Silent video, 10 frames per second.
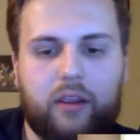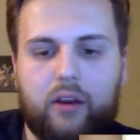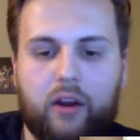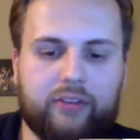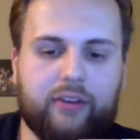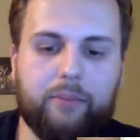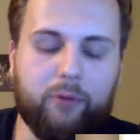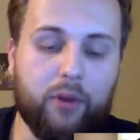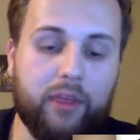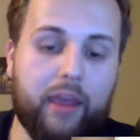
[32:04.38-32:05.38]
or I said
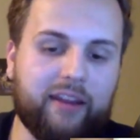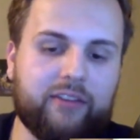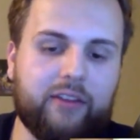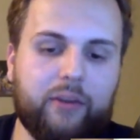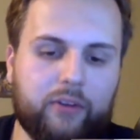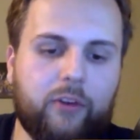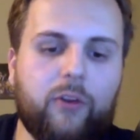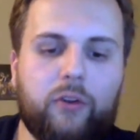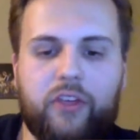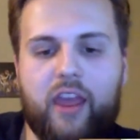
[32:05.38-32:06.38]
before the game, I said there were
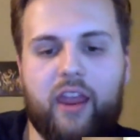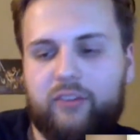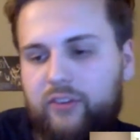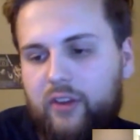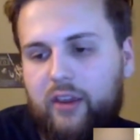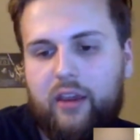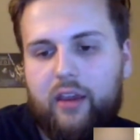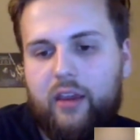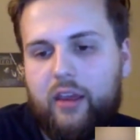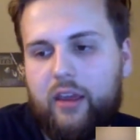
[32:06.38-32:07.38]
2 things
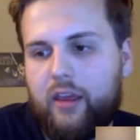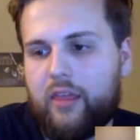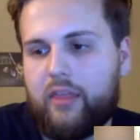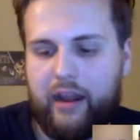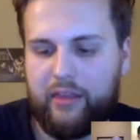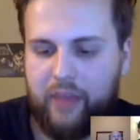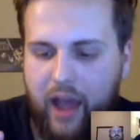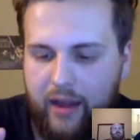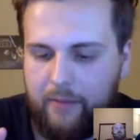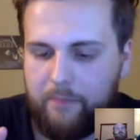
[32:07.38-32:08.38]
that I
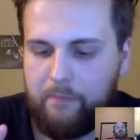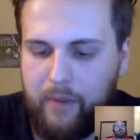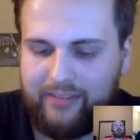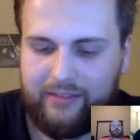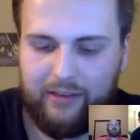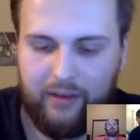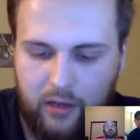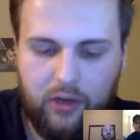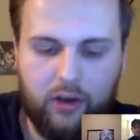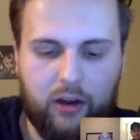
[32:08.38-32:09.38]
thought must
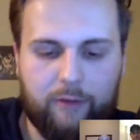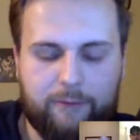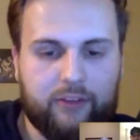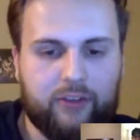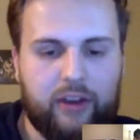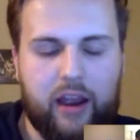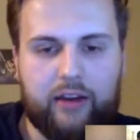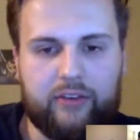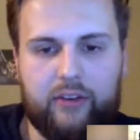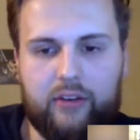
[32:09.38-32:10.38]
occur for the
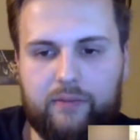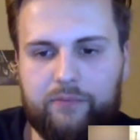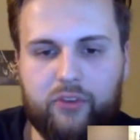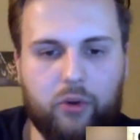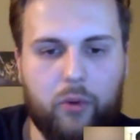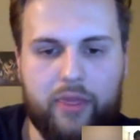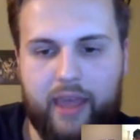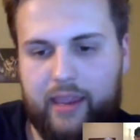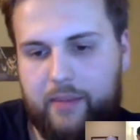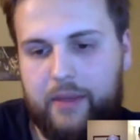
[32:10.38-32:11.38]
Seahawks to win
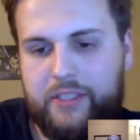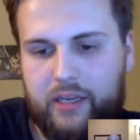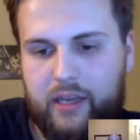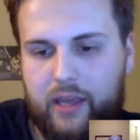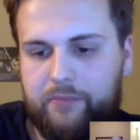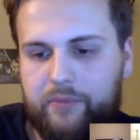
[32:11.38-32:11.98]
that game on Sunday.